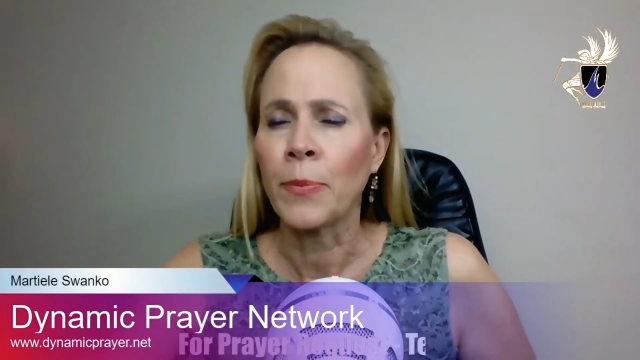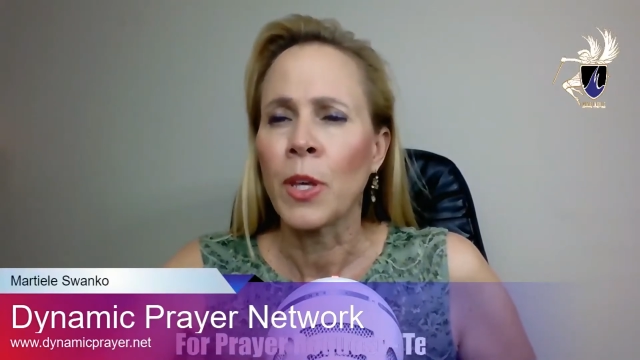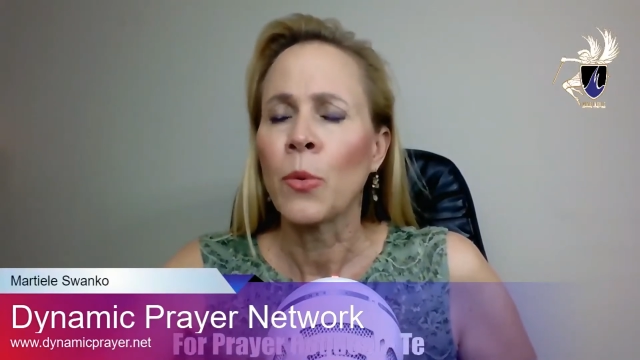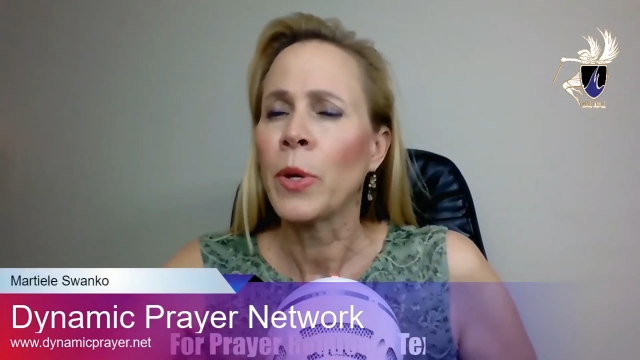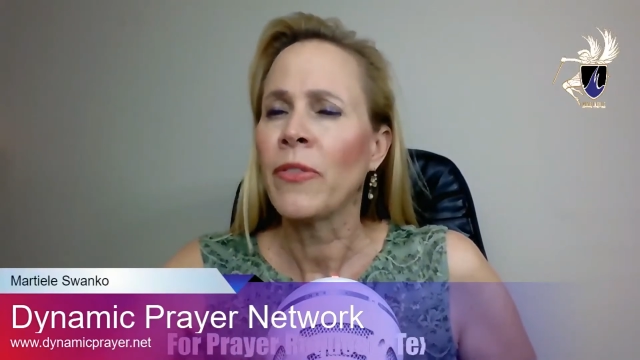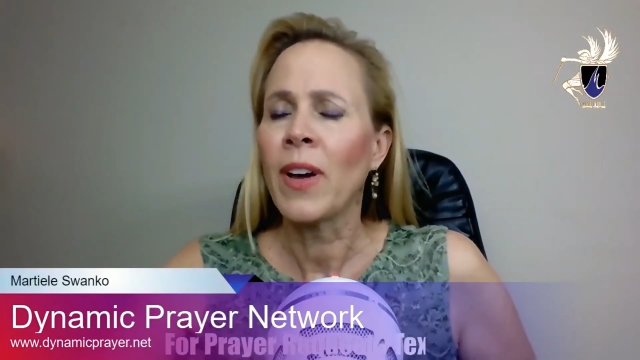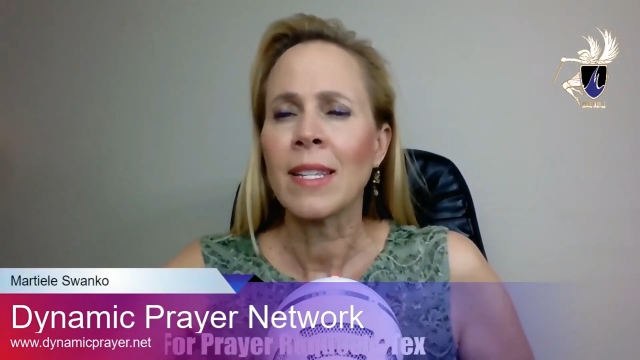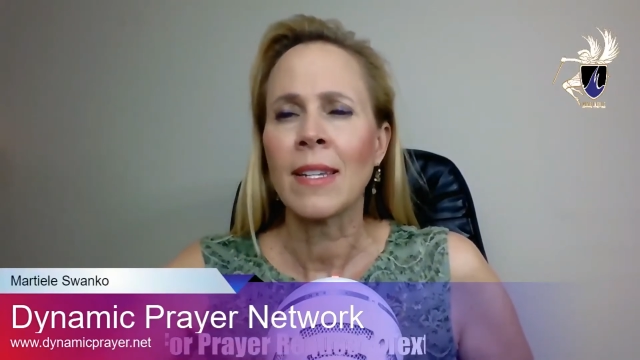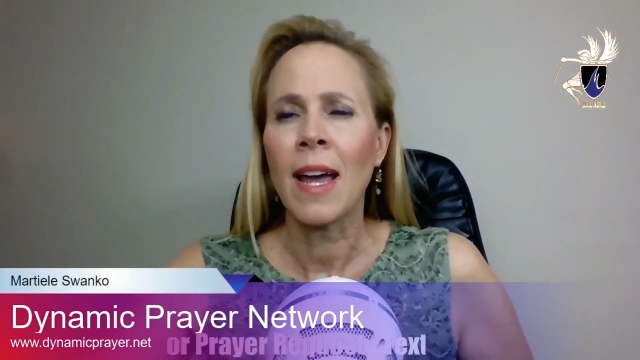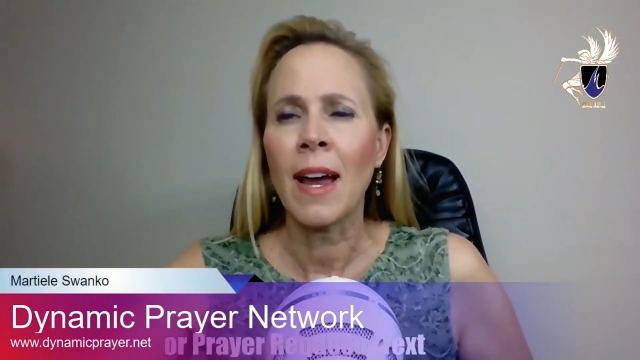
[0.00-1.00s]
We fast
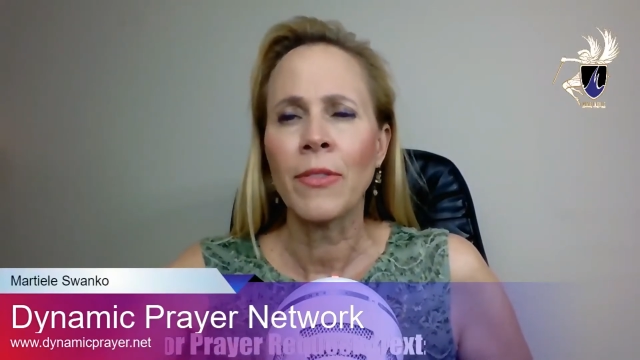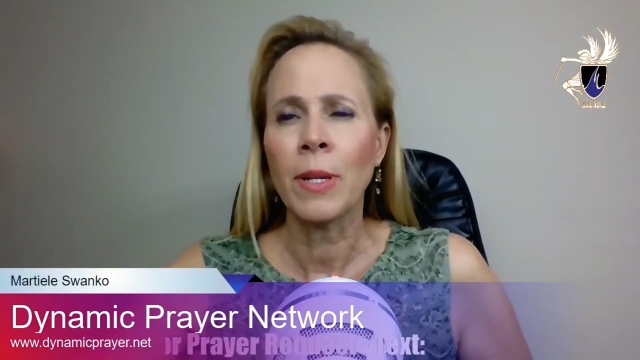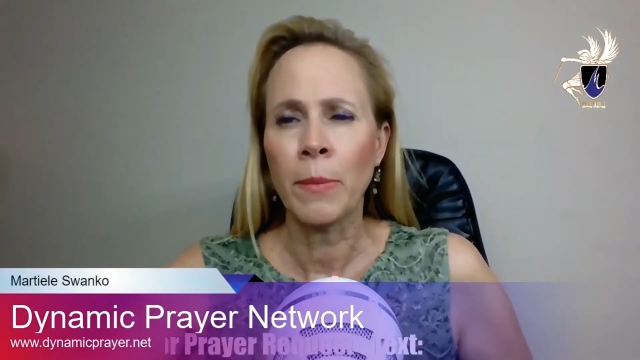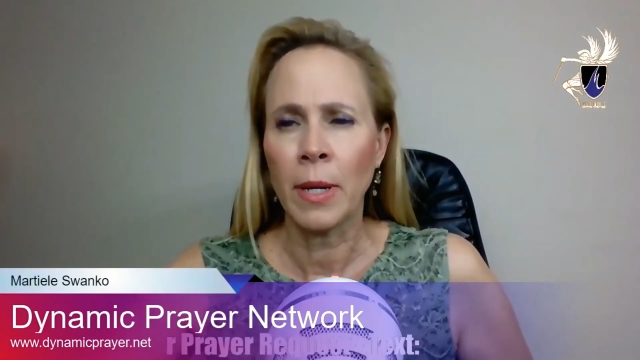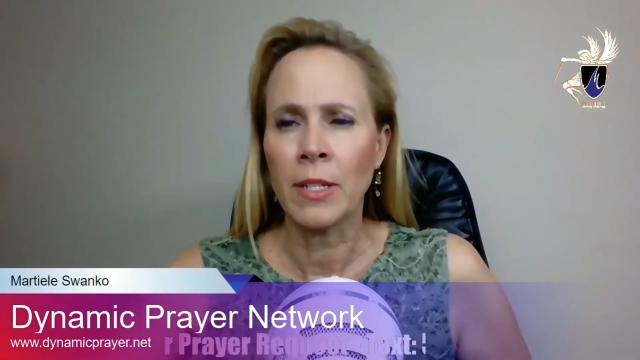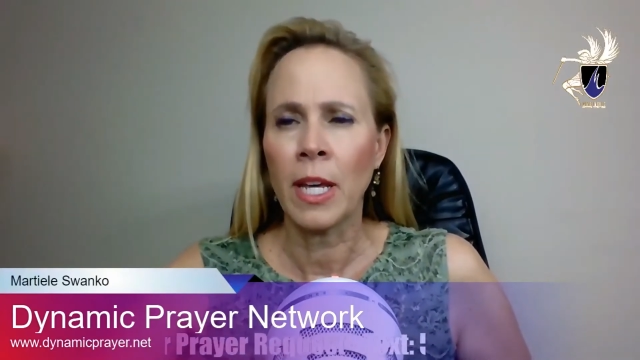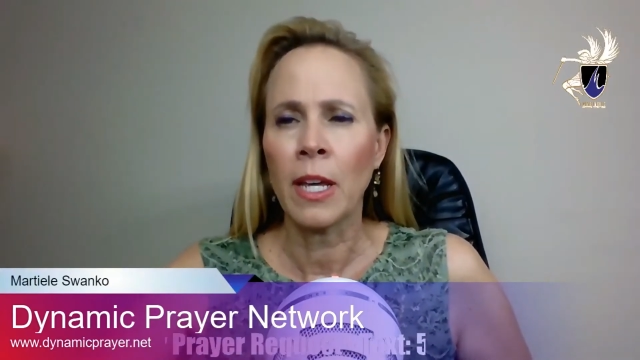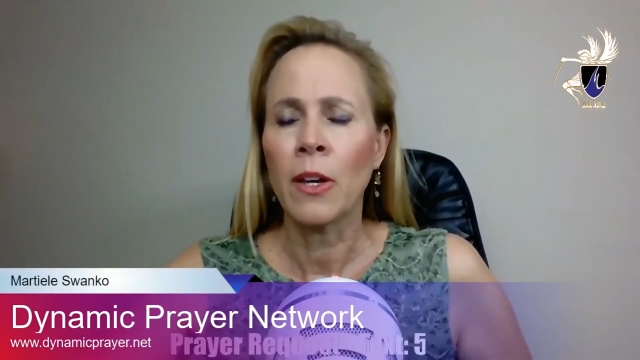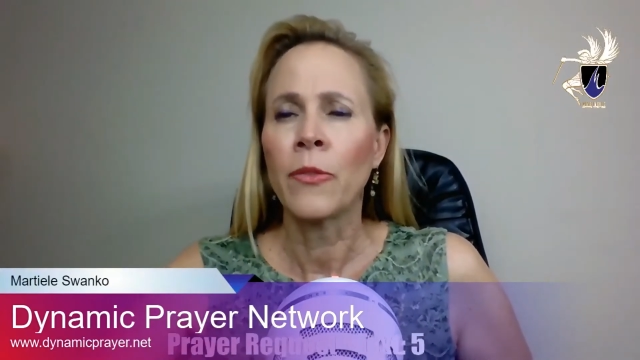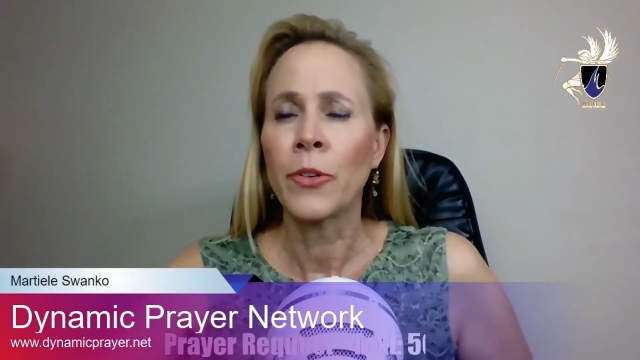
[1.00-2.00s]
every Monday
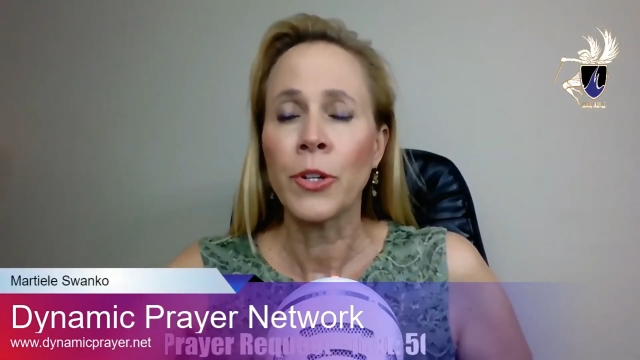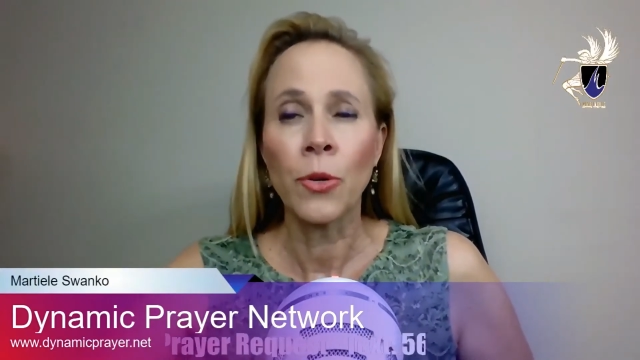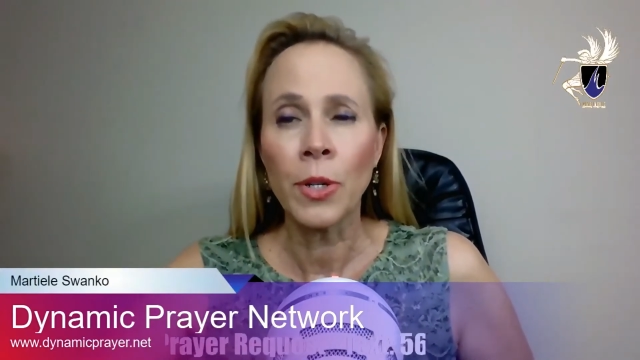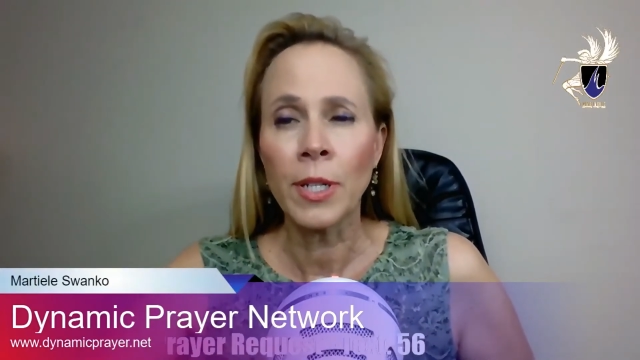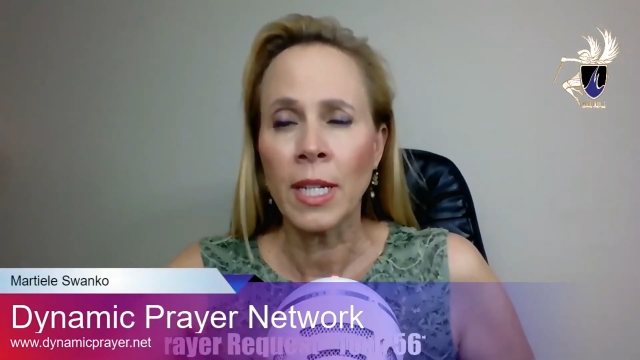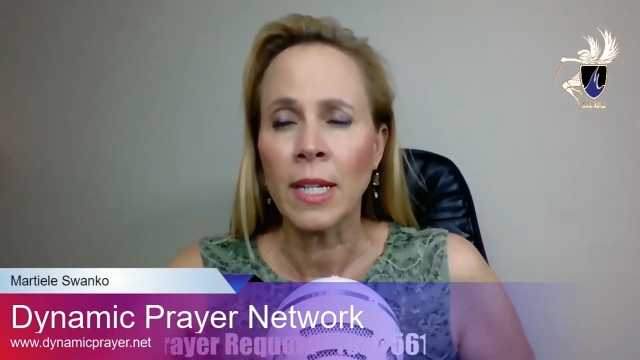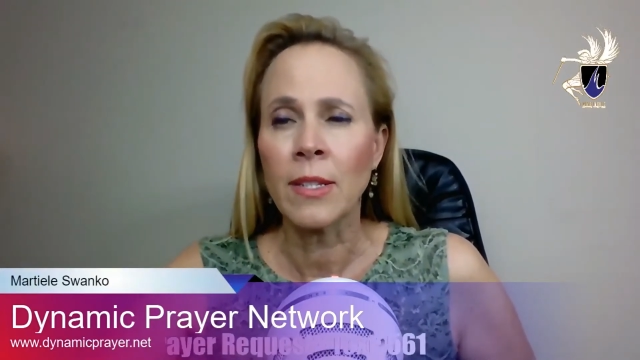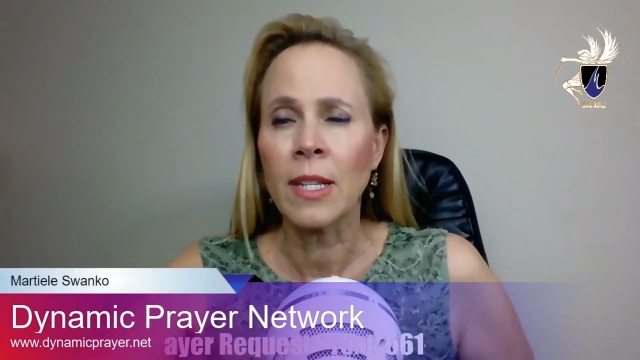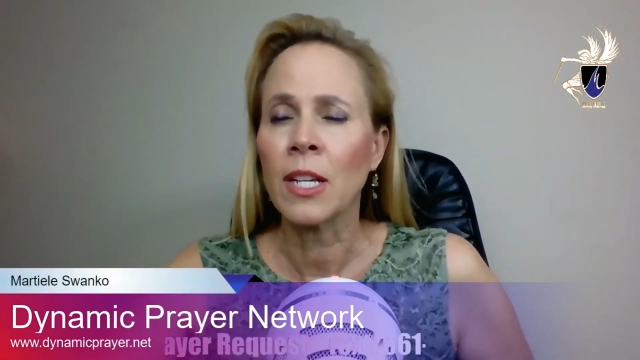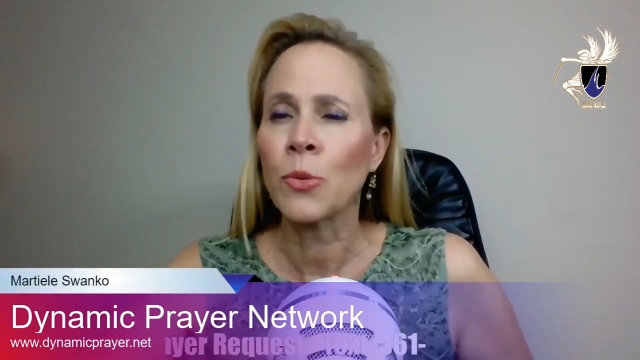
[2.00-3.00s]
for your needs
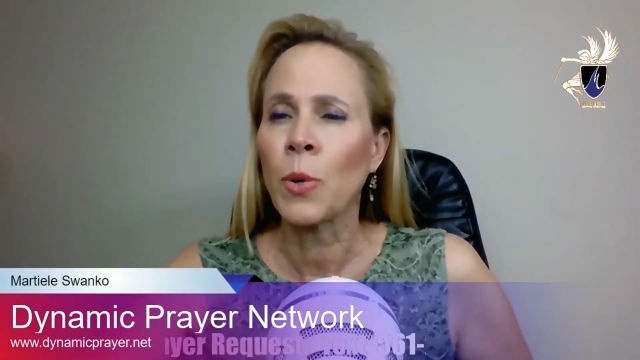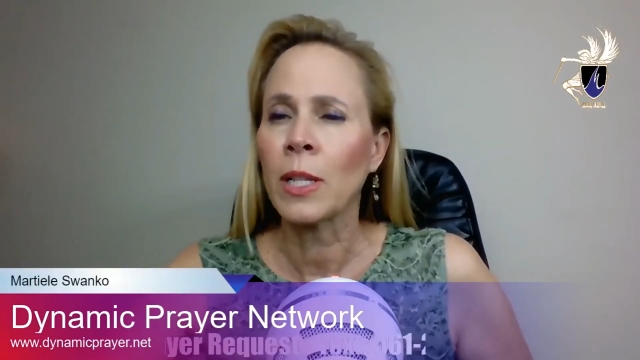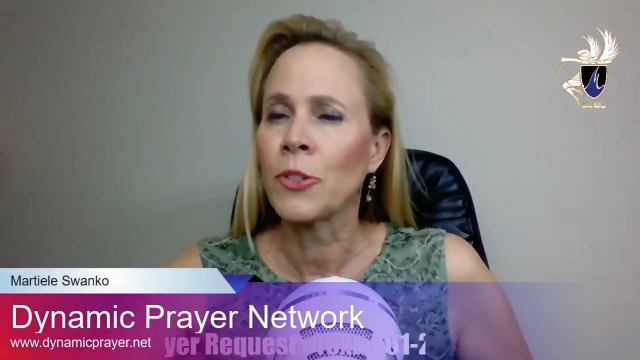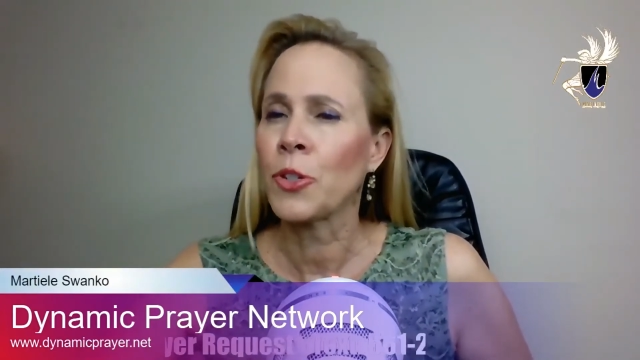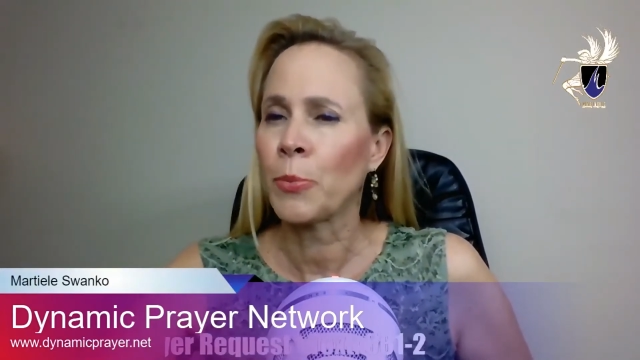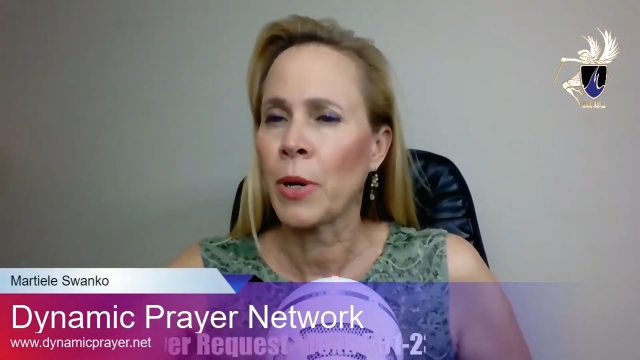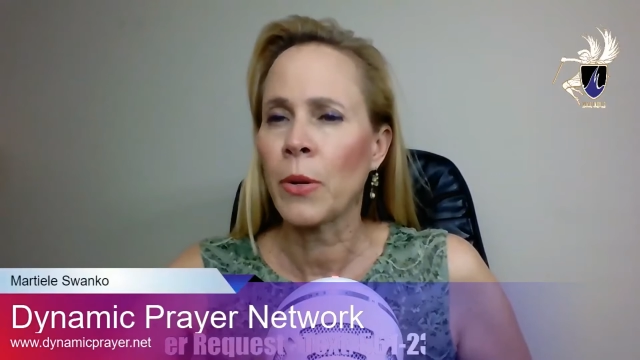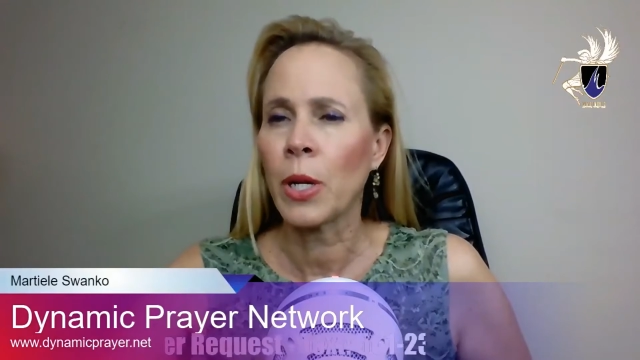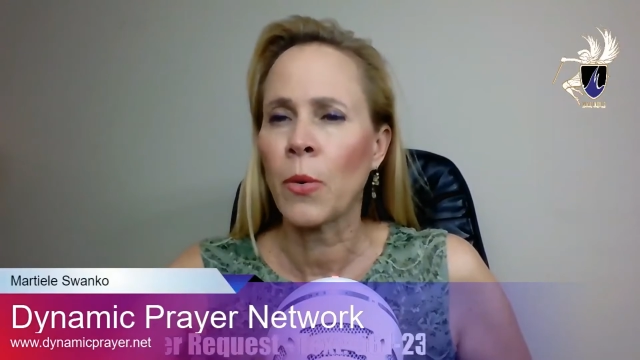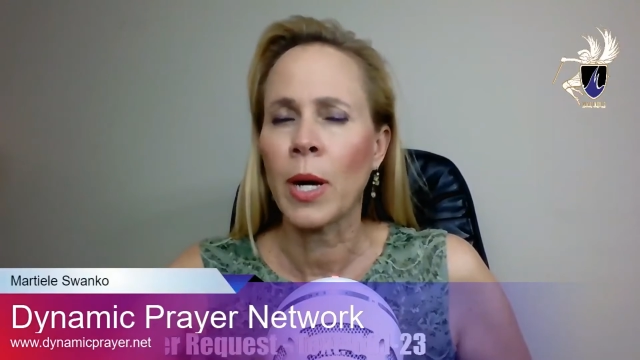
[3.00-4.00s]
as well as your prayer
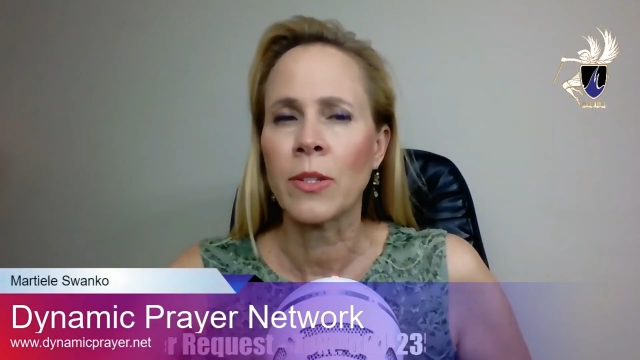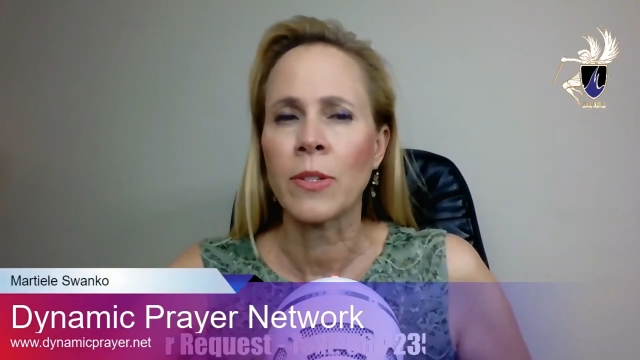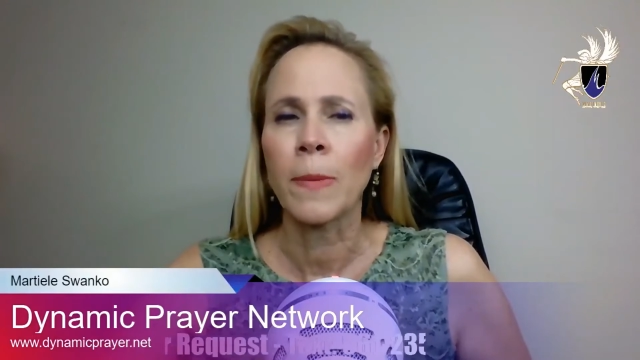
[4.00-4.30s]
request.